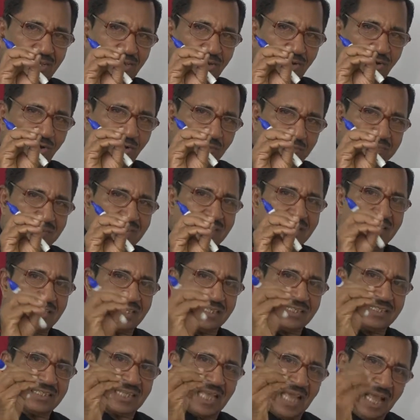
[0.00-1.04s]
object
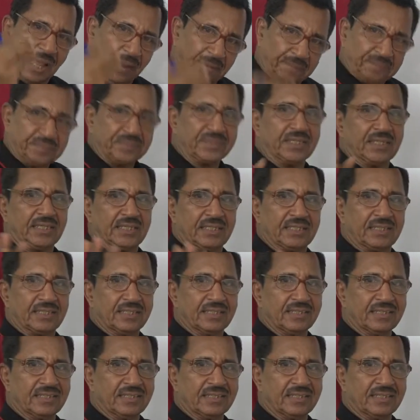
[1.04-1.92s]
is absent.